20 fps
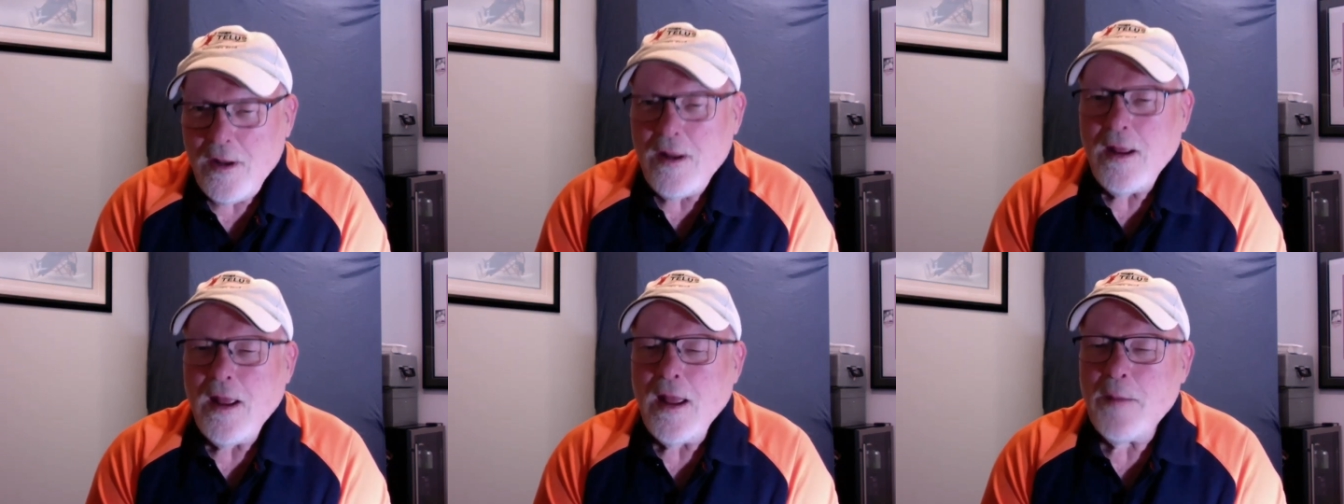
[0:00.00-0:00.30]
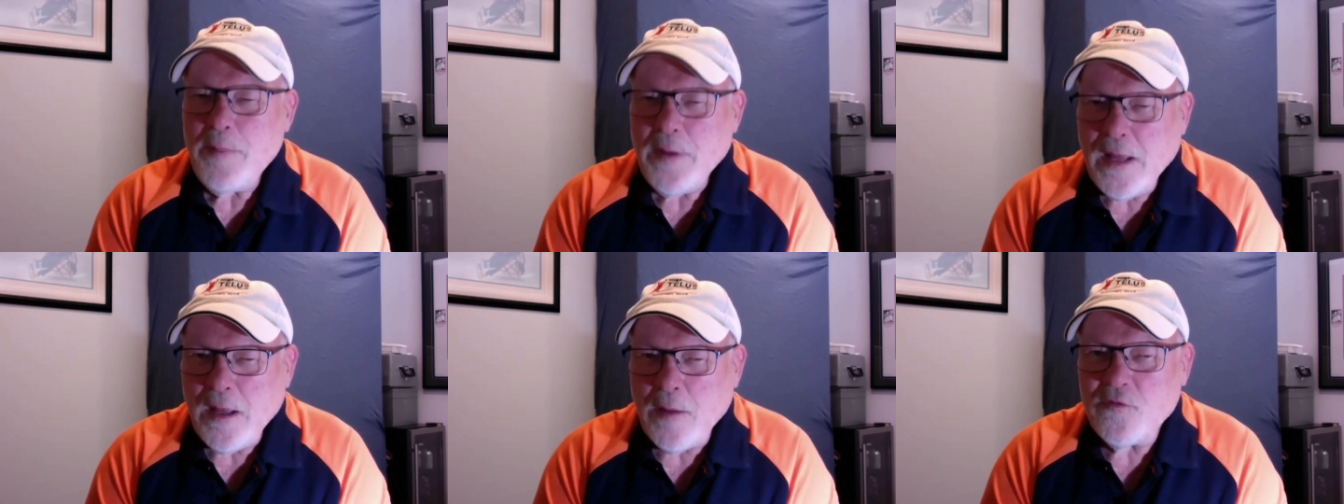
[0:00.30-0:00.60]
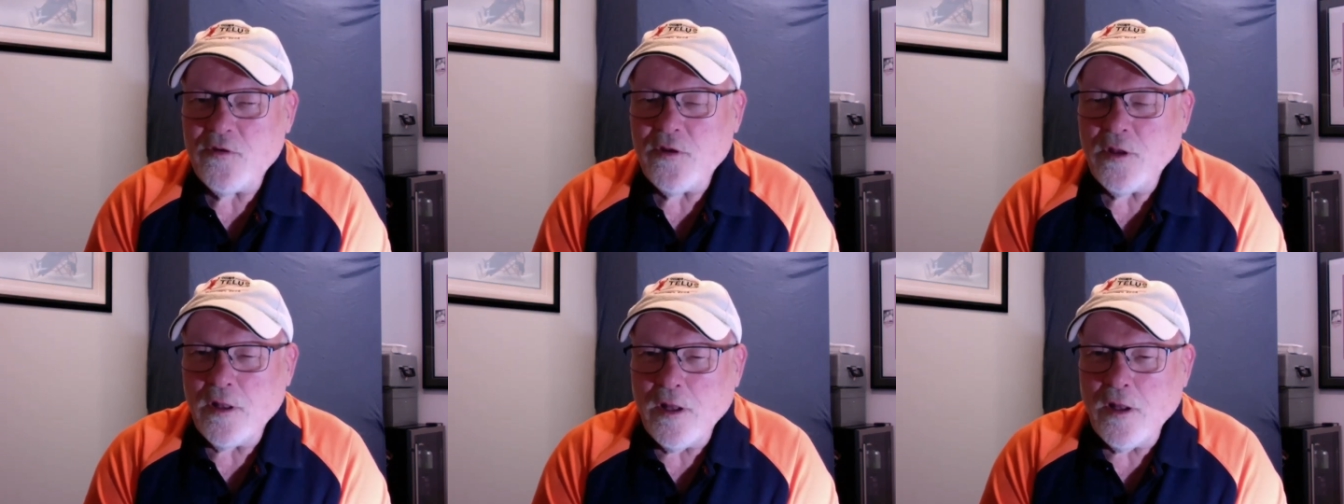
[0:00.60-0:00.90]
it becomes
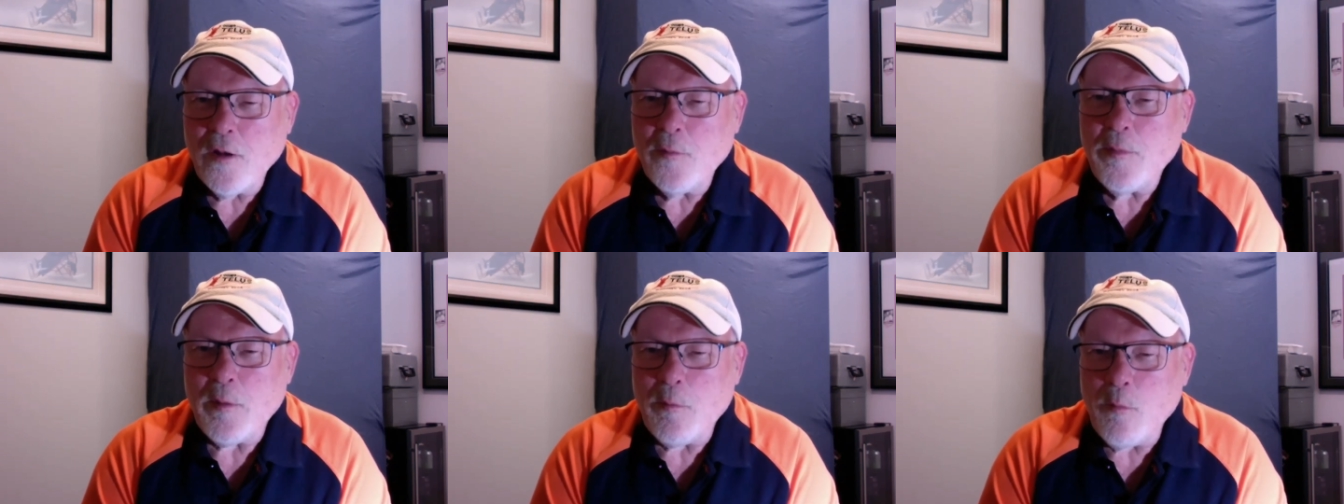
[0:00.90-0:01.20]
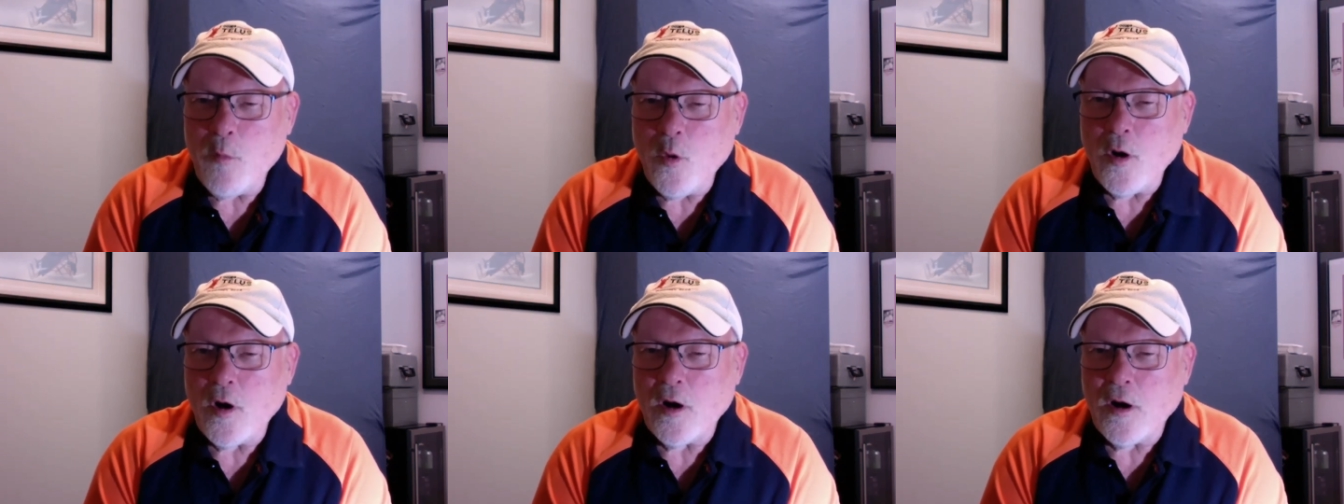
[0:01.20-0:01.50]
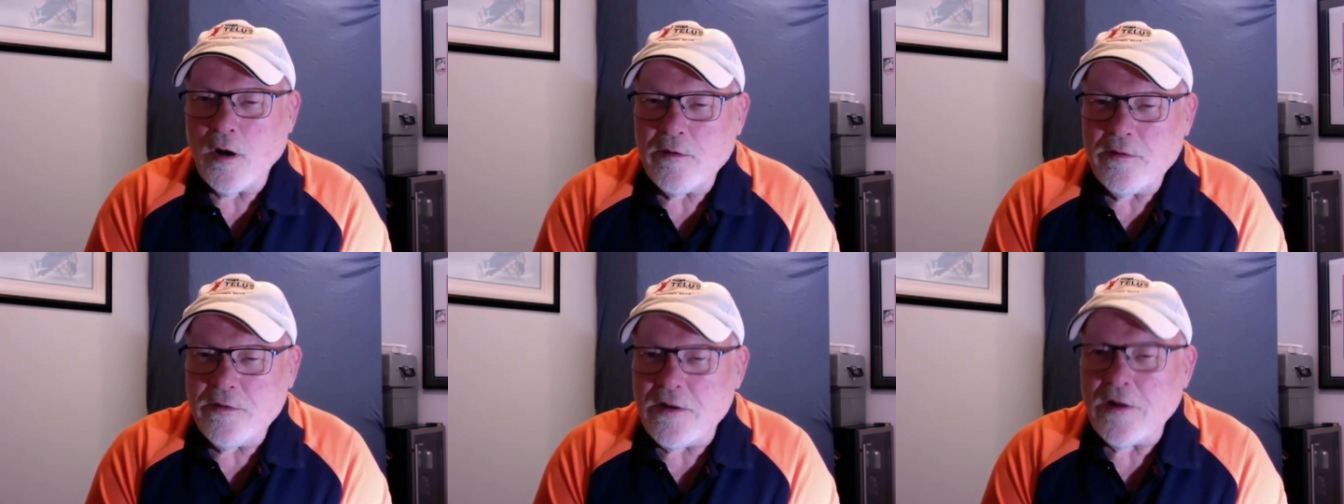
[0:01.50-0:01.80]
a little bit
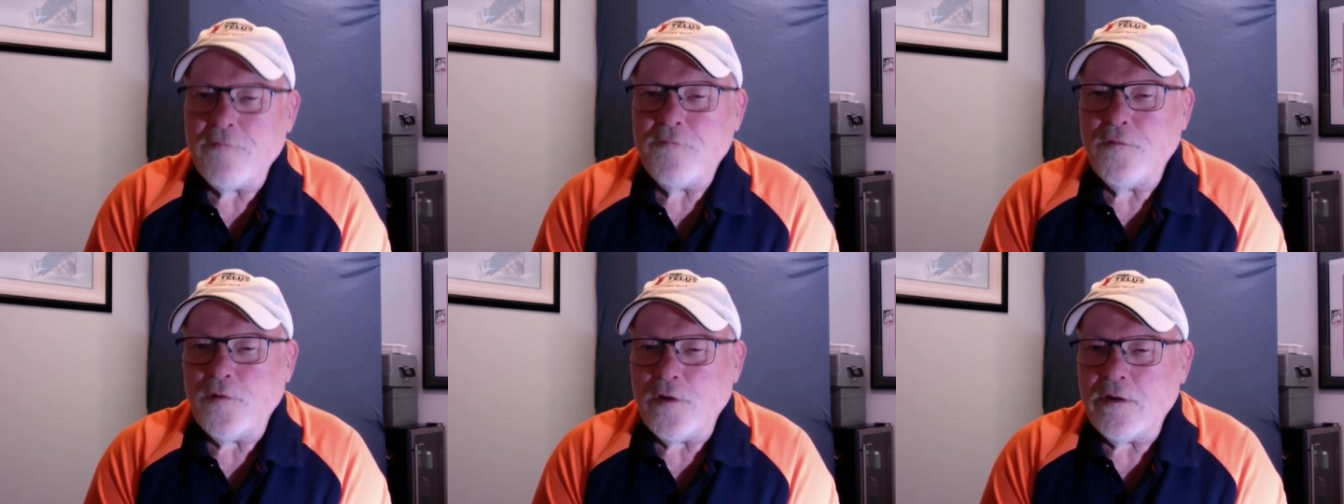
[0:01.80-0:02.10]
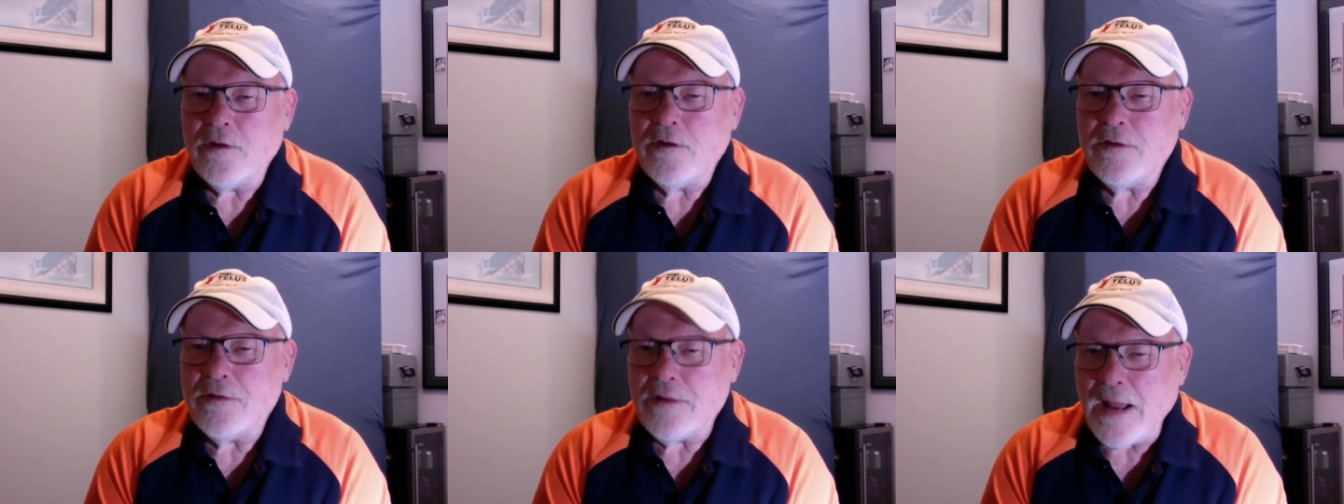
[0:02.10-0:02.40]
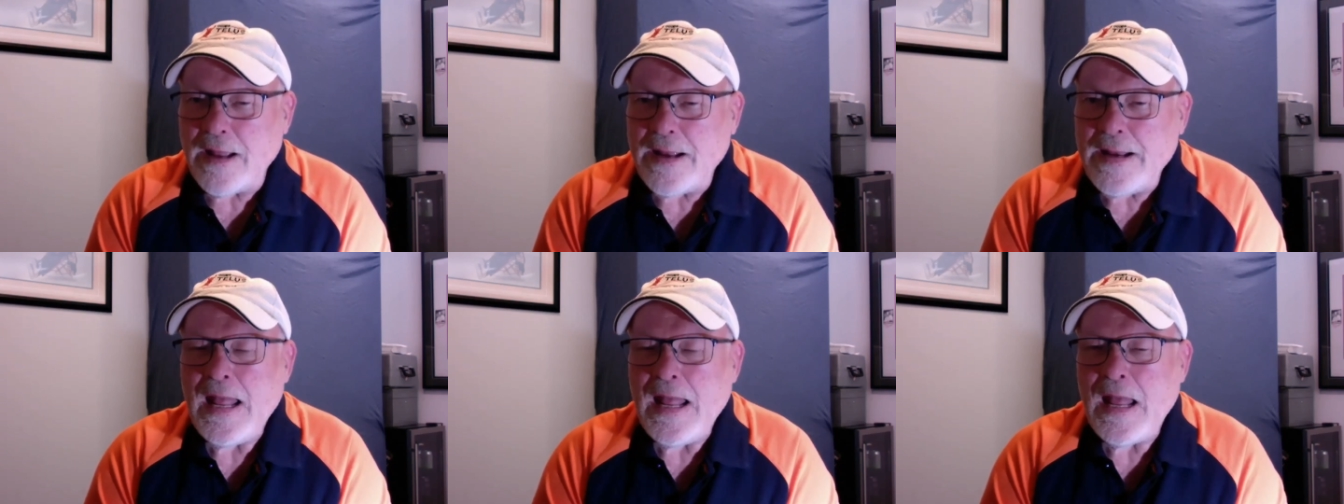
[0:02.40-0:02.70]
more different
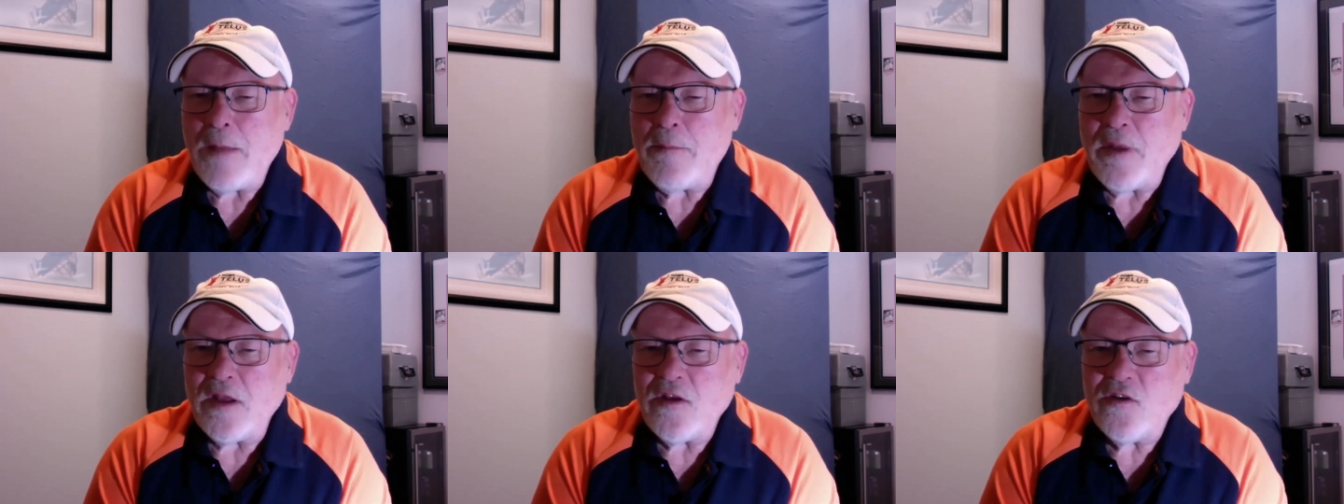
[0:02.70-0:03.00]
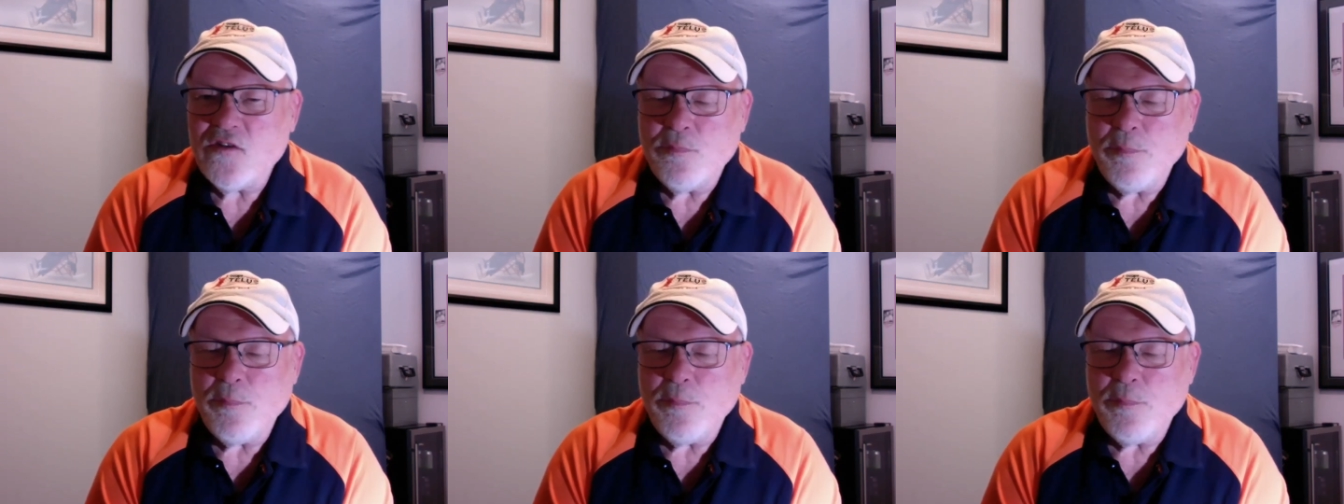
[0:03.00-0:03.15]
dynamics.